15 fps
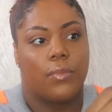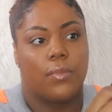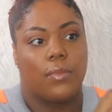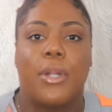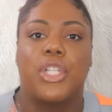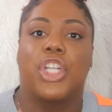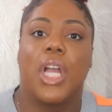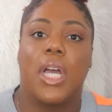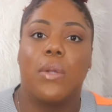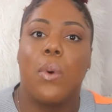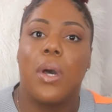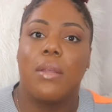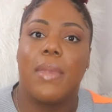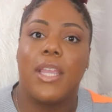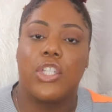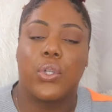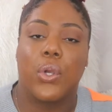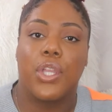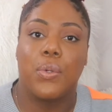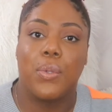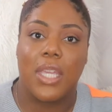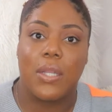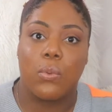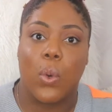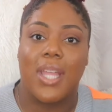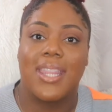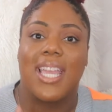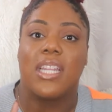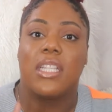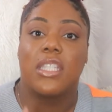But you're gonna wanna make sure you get one
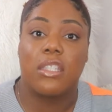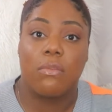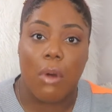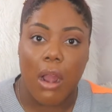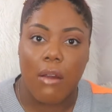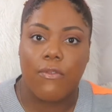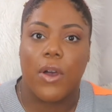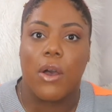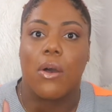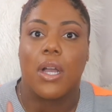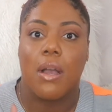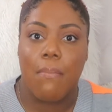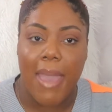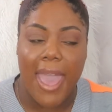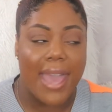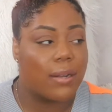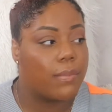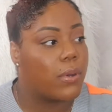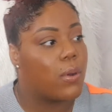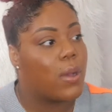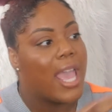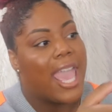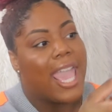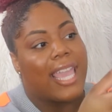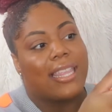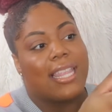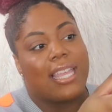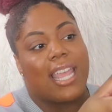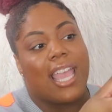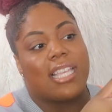that is smartphone compatible and
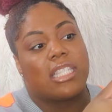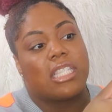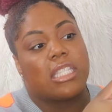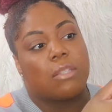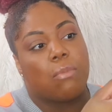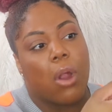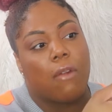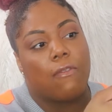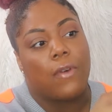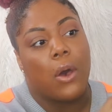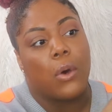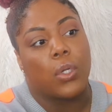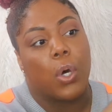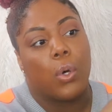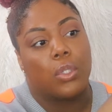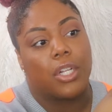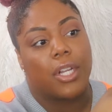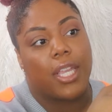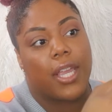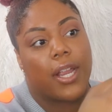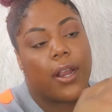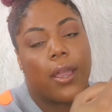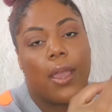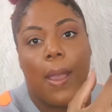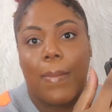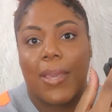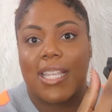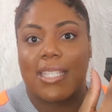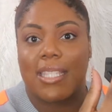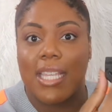that has the smartphone holder here,
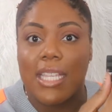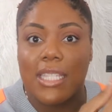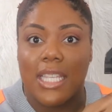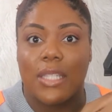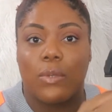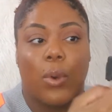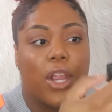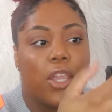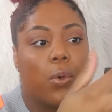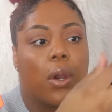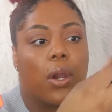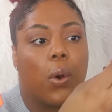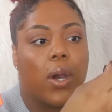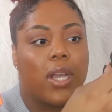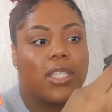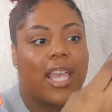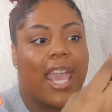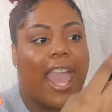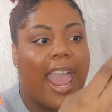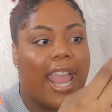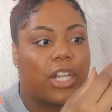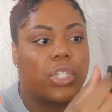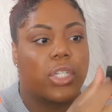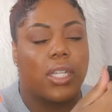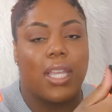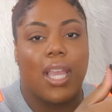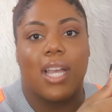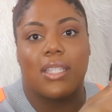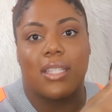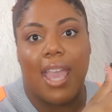because this is where you are going to actually
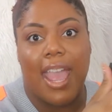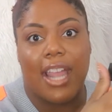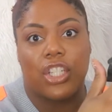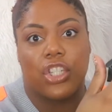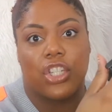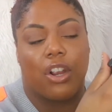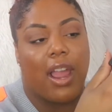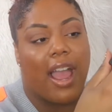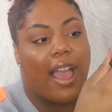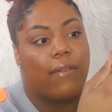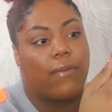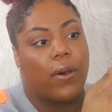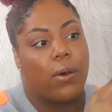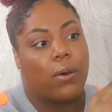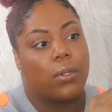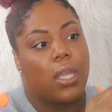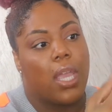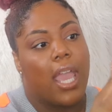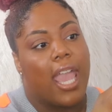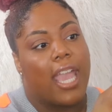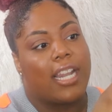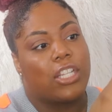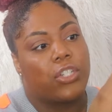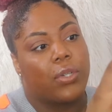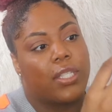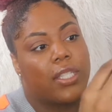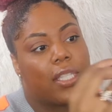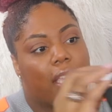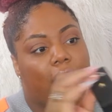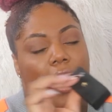attach your iPhone. And as you can
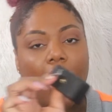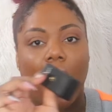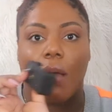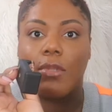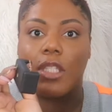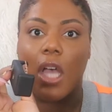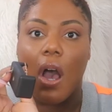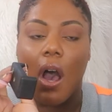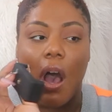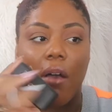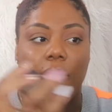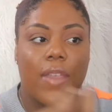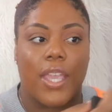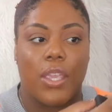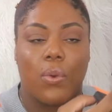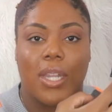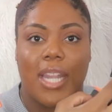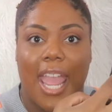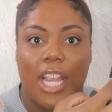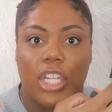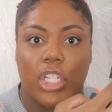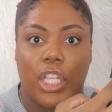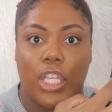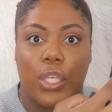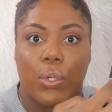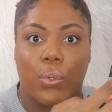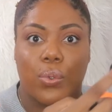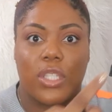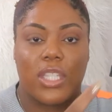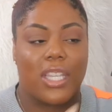see, it comes off and you can actually
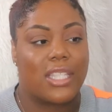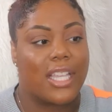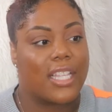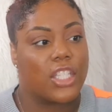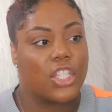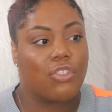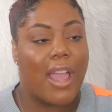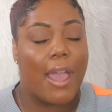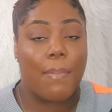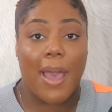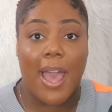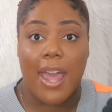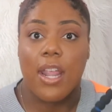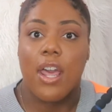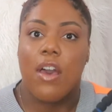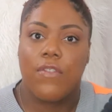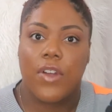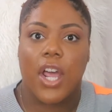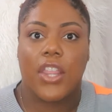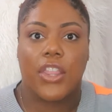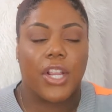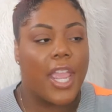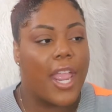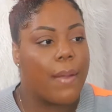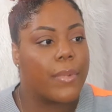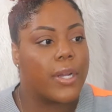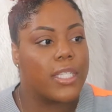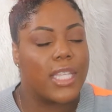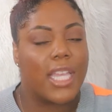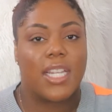use this as a tripod for other
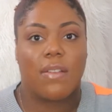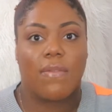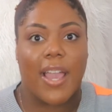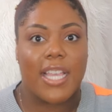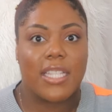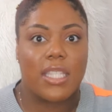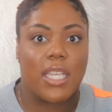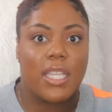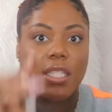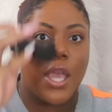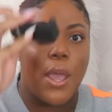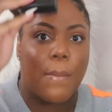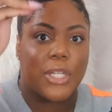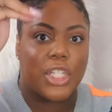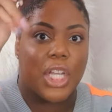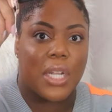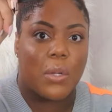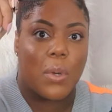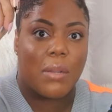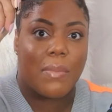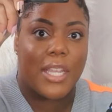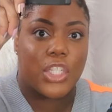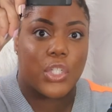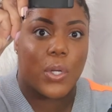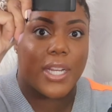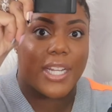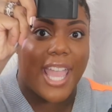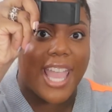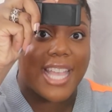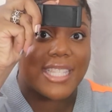cameras and devices. But you're gonna wanna make sure it
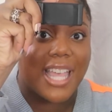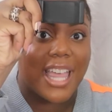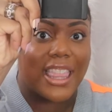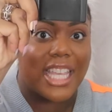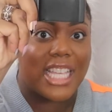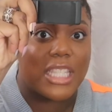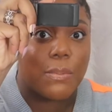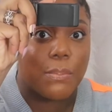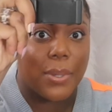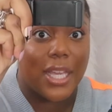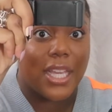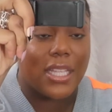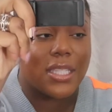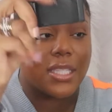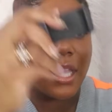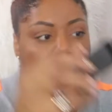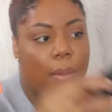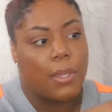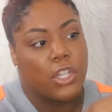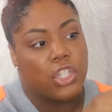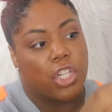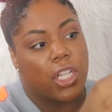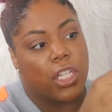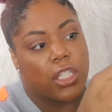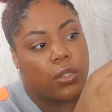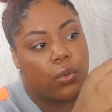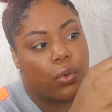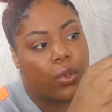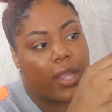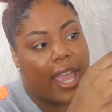has this piece because you're gonna
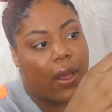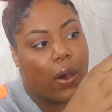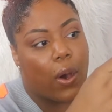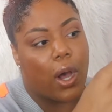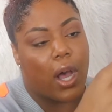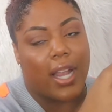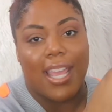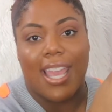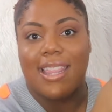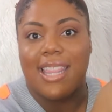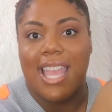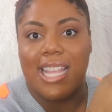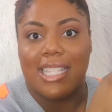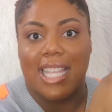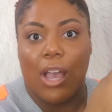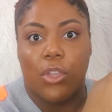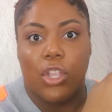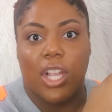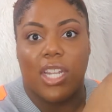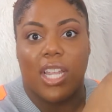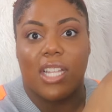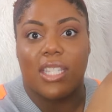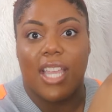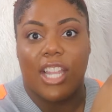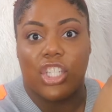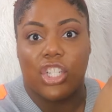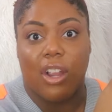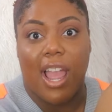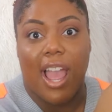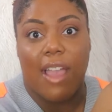screw that on and that's how you're gonna attach
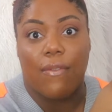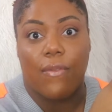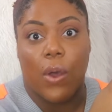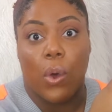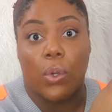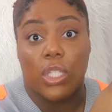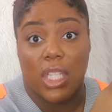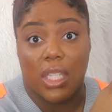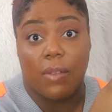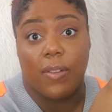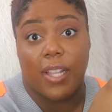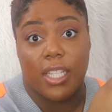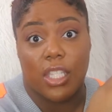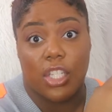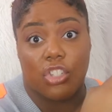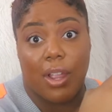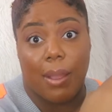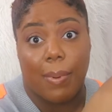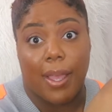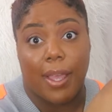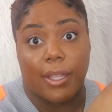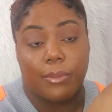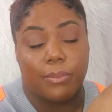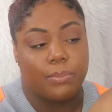your iPhone to the flexi tripod.